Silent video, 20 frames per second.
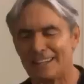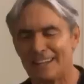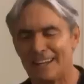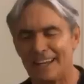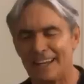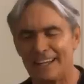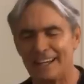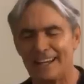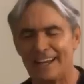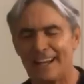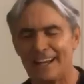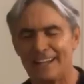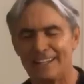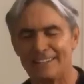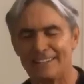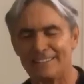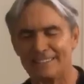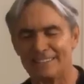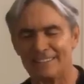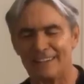And
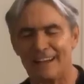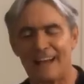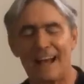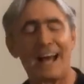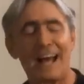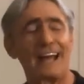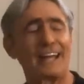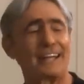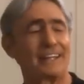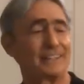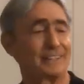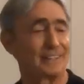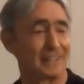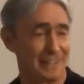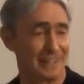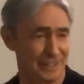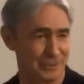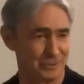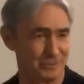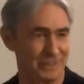I,
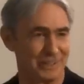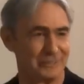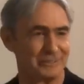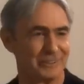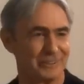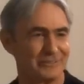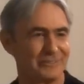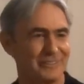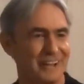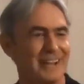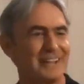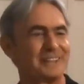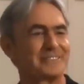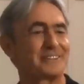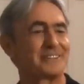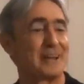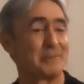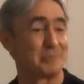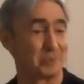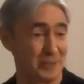as one of your
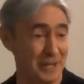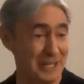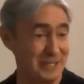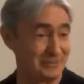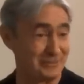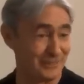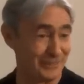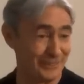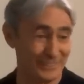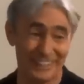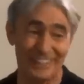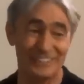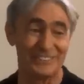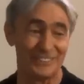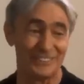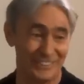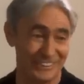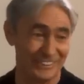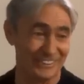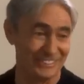fans, am grateful
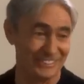that you're